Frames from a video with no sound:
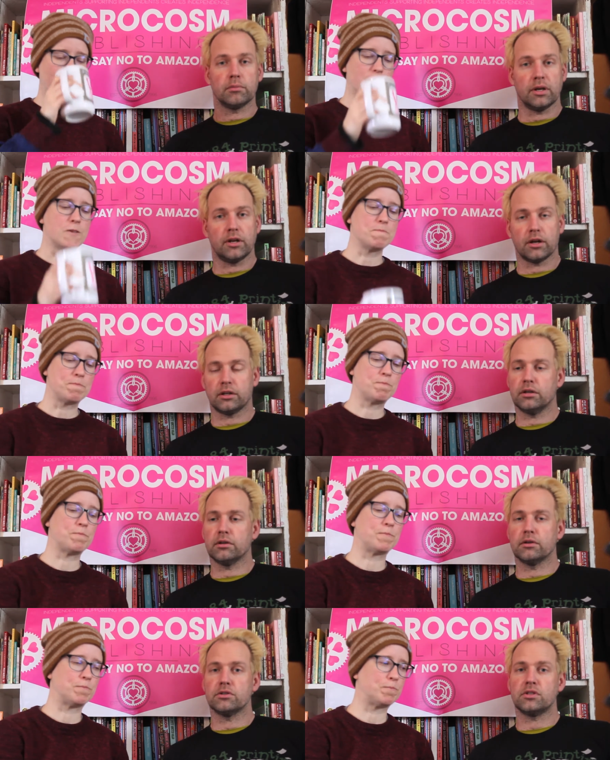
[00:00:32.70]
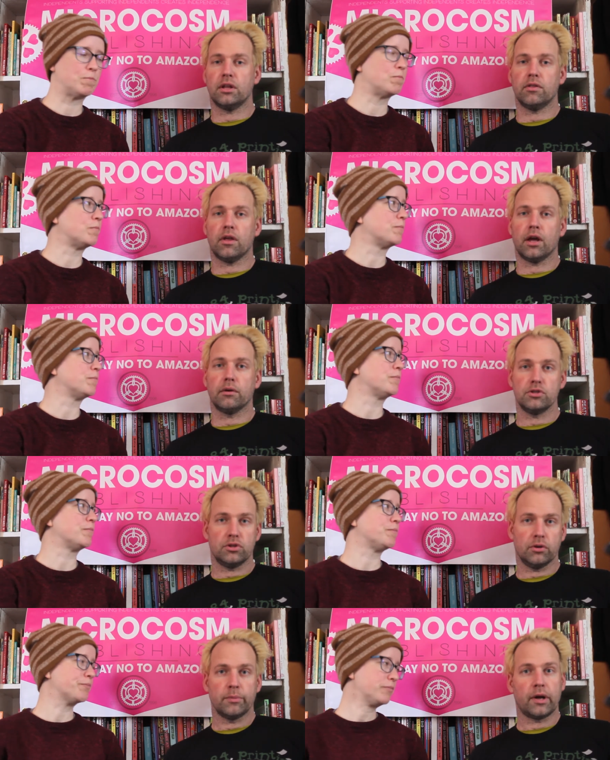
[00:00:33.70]
Speaker 1: My doctor said that I was
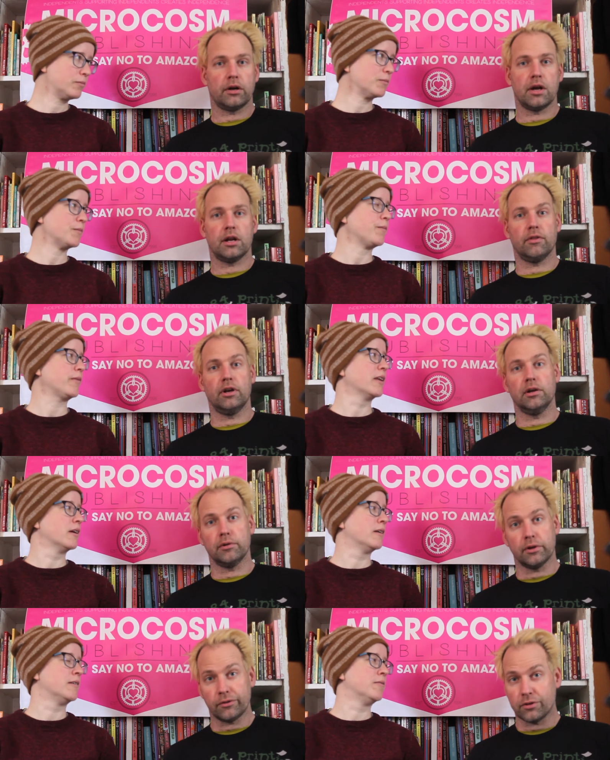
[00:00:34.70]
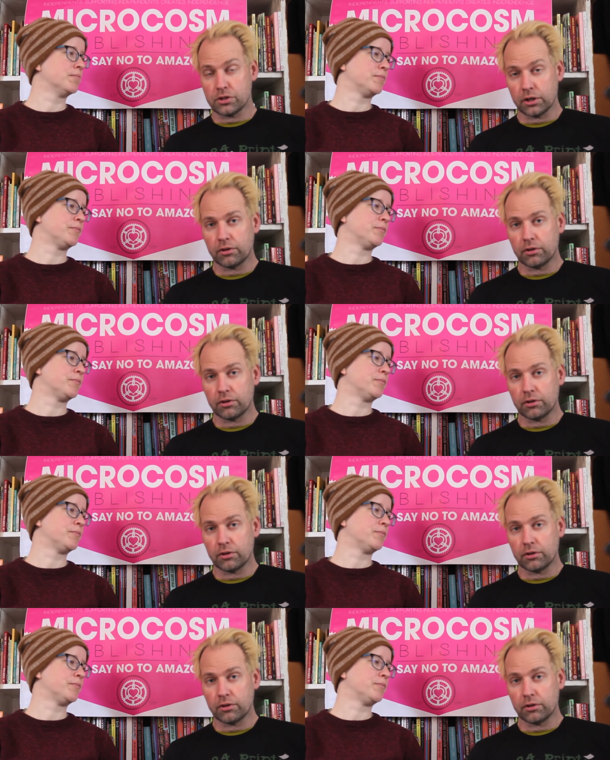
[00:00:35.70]
doing better at it than anyone else that she'd